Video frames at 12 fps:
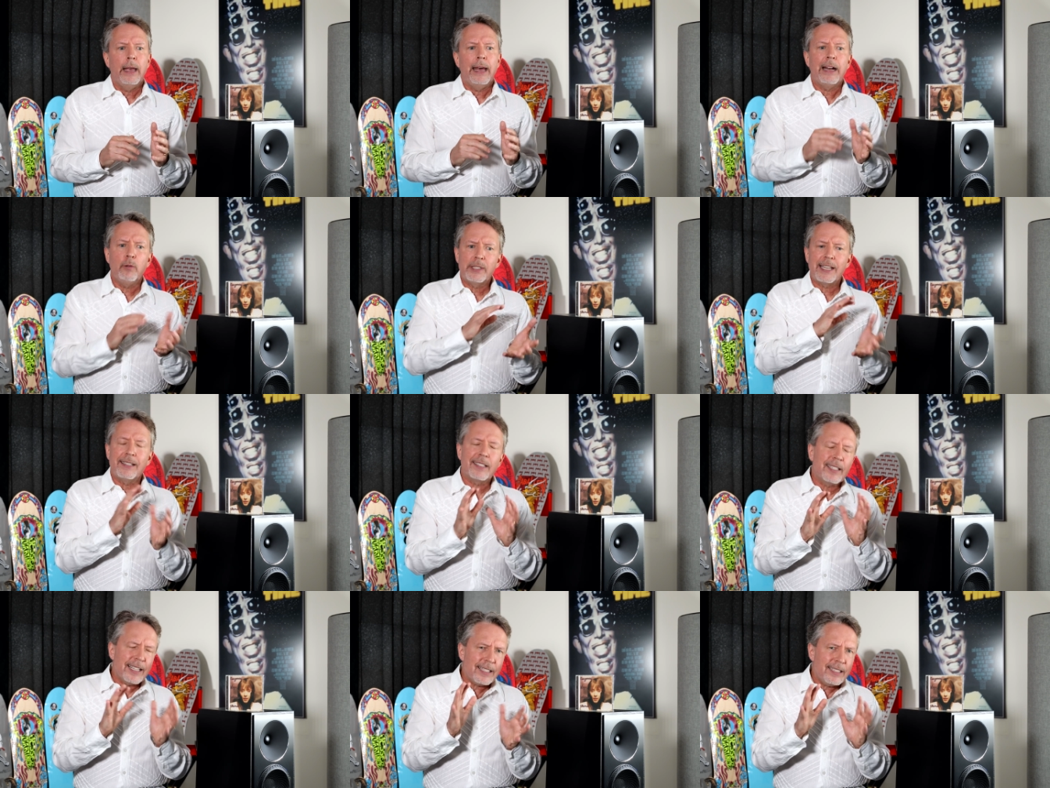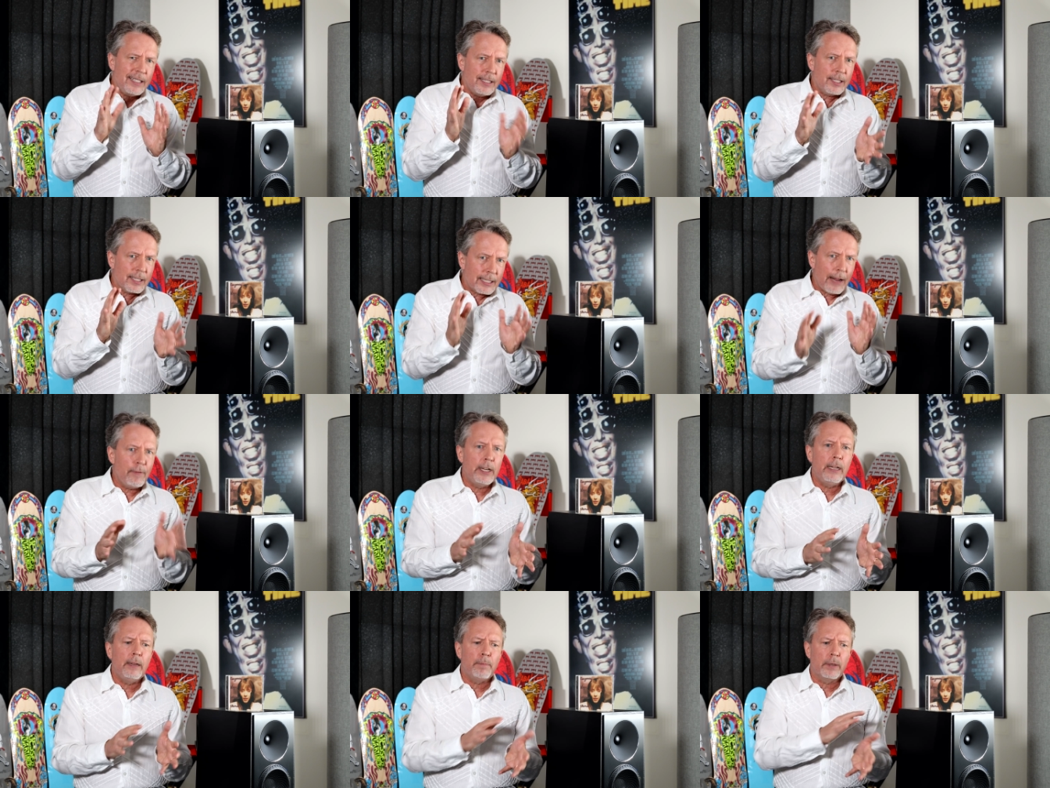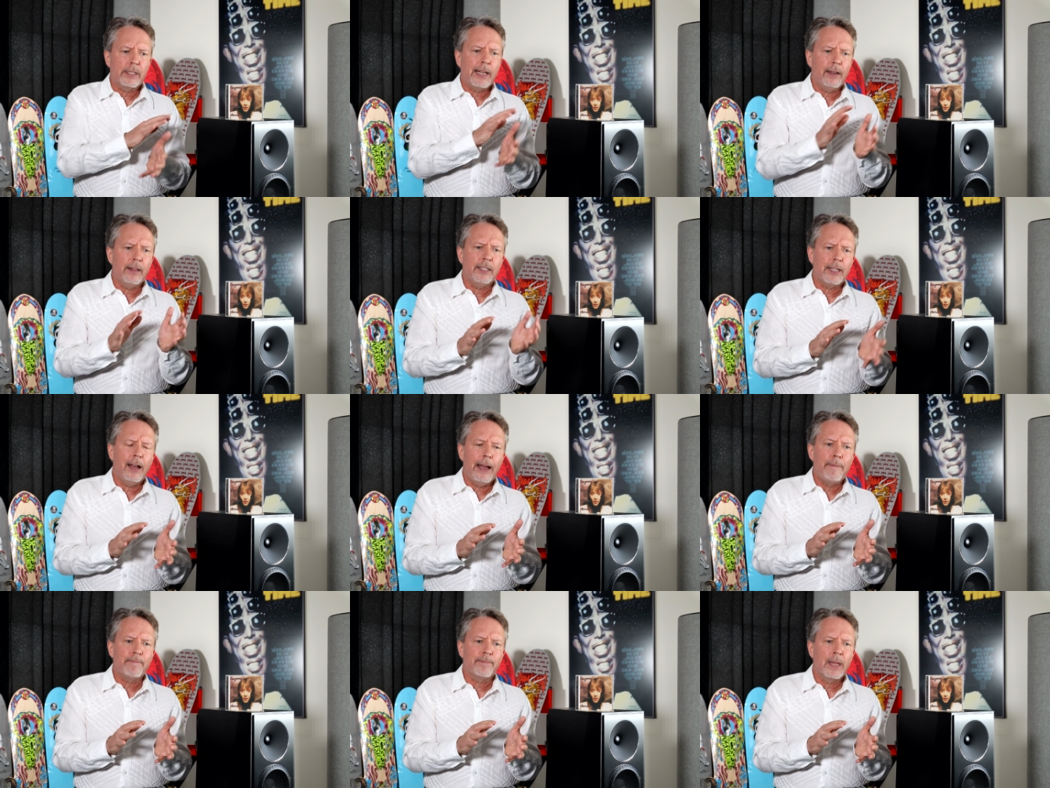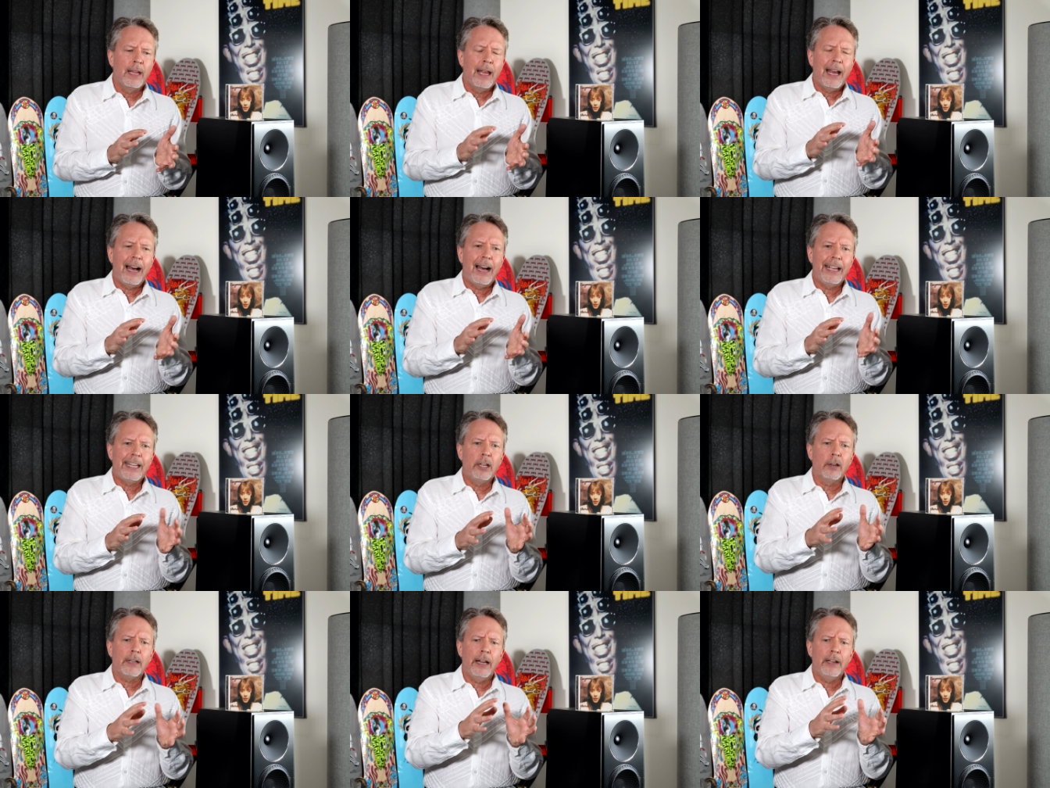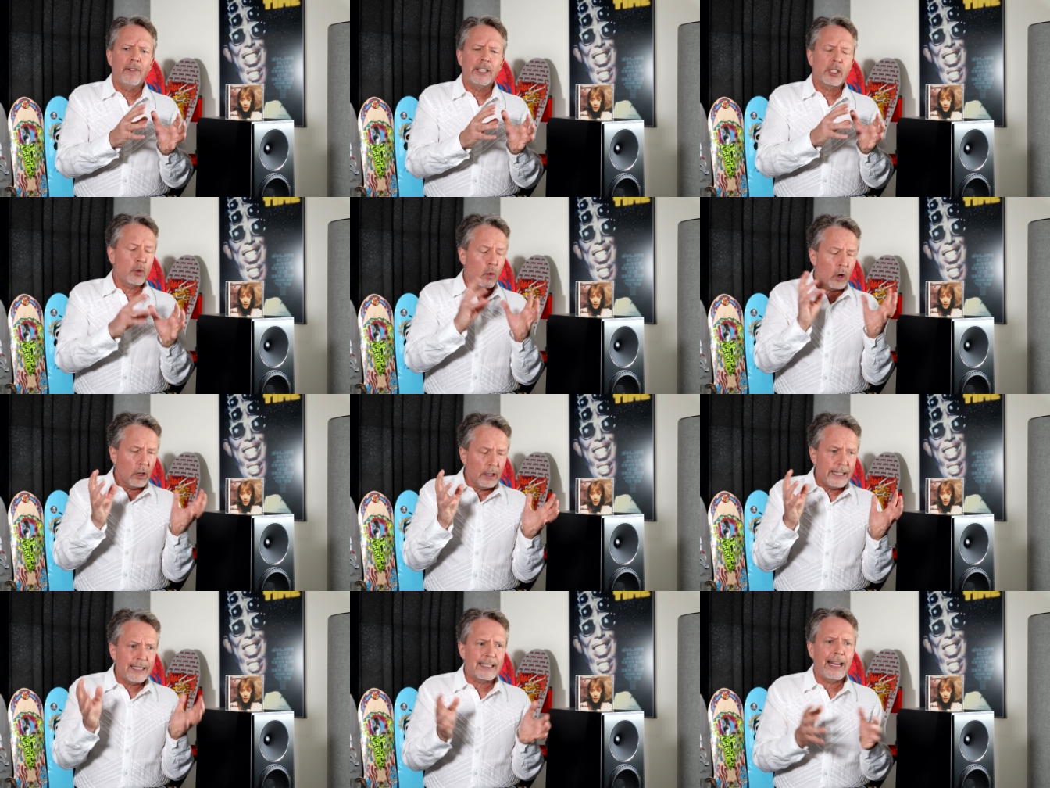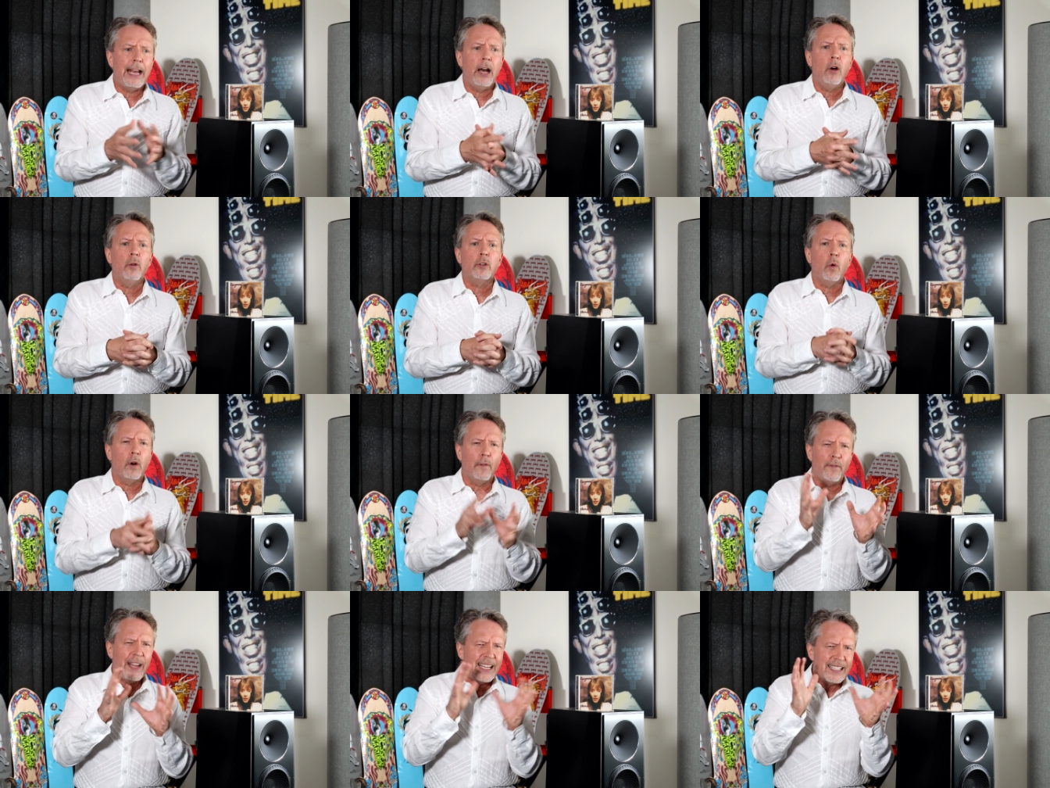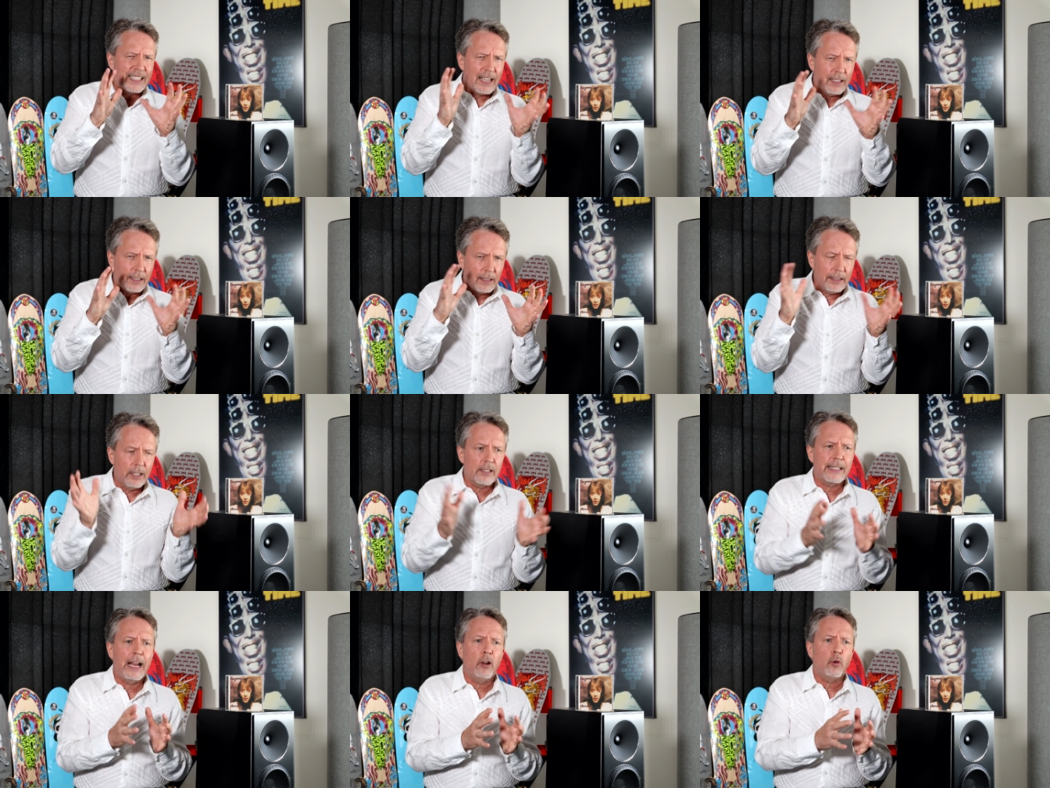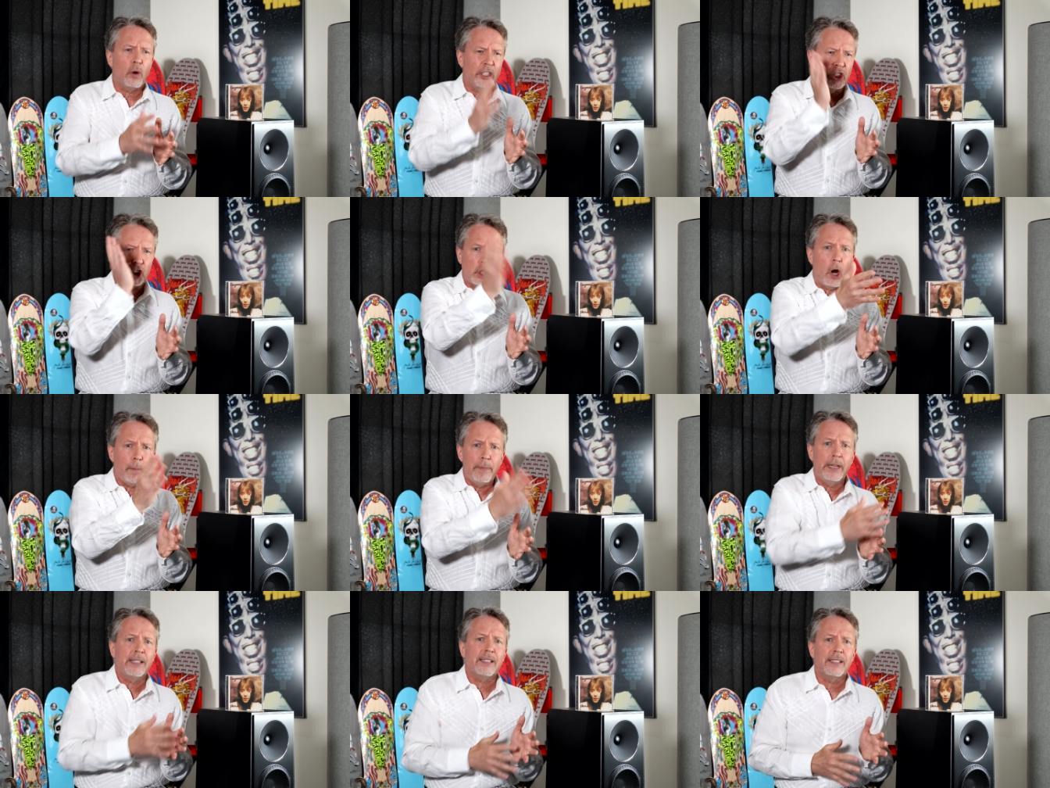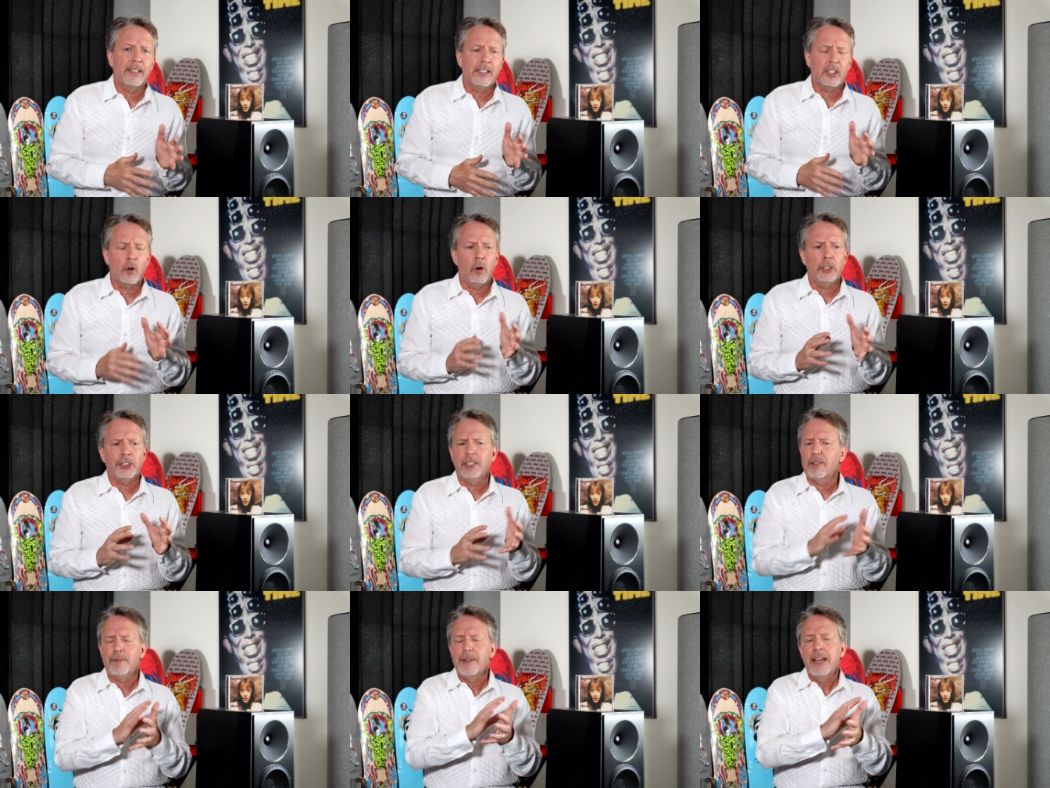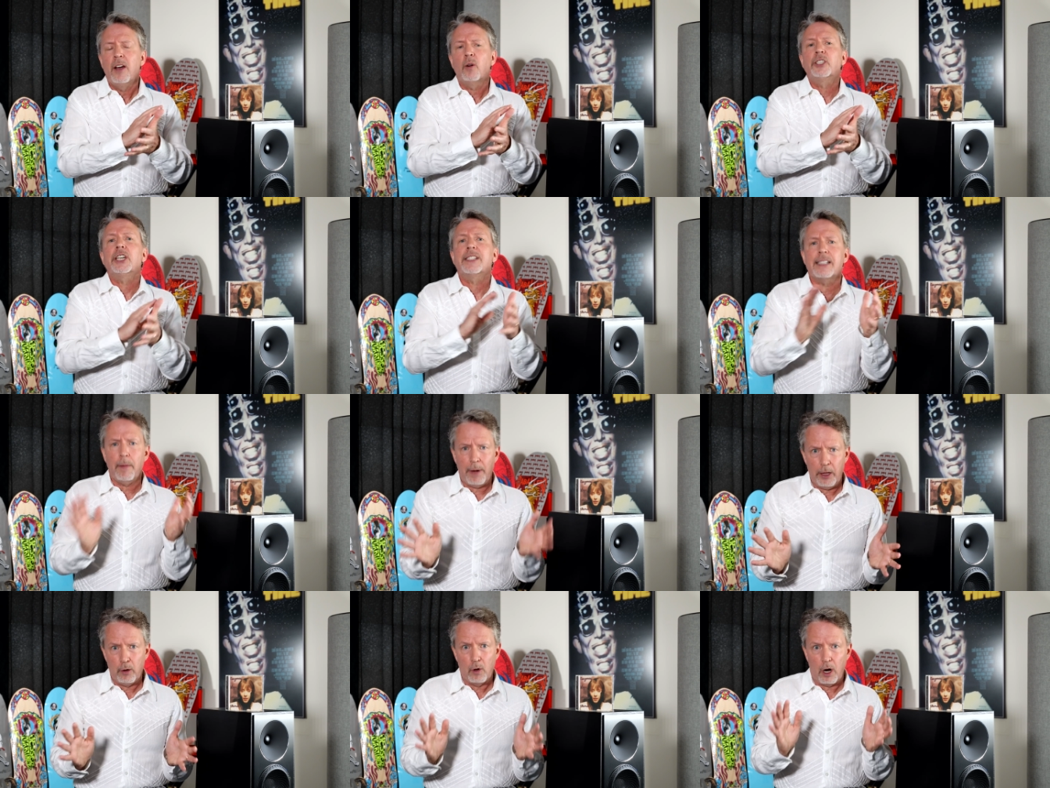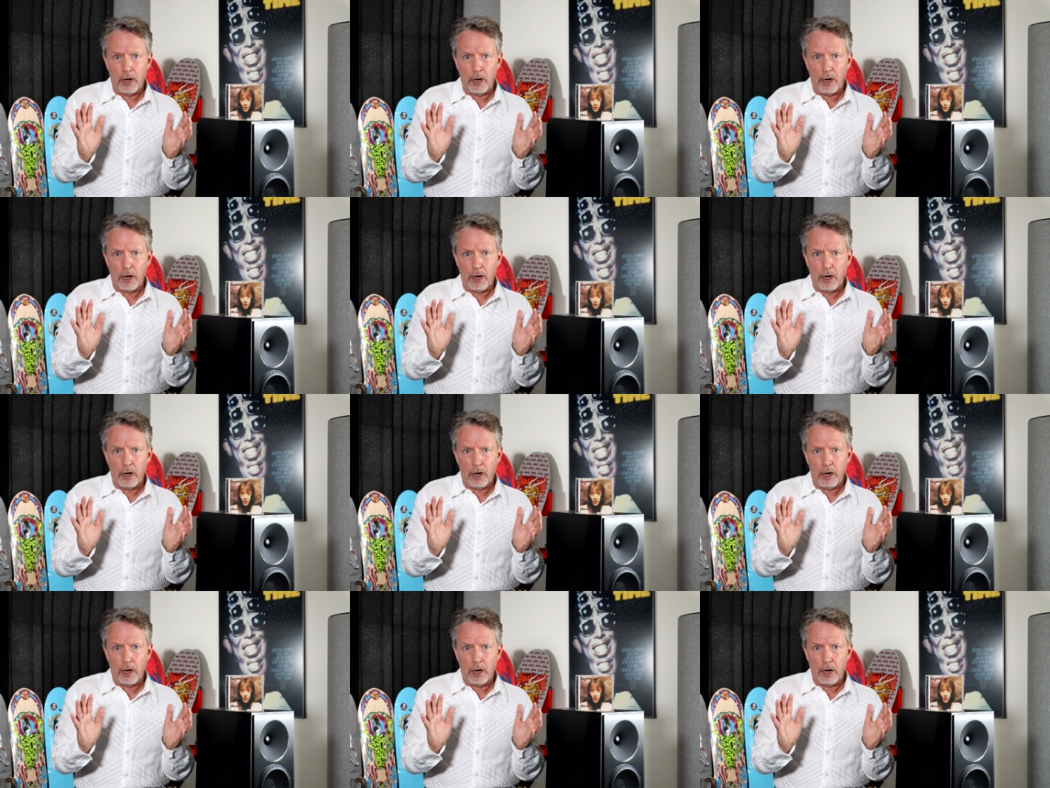And I would say sixty to seventy percent of the time, I hear kind of a swirly sound, or a phasey unclear sound, or a sharpness, distortion, or, or just some other